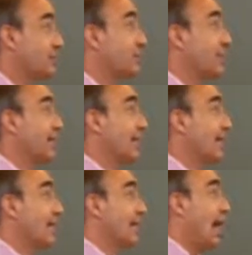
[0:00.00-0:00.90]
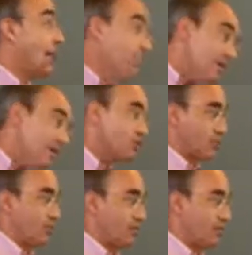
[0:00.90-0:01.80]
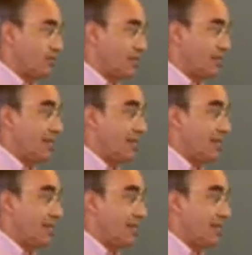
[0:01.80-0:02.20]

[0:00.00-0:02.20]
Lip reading: understanding how a business works.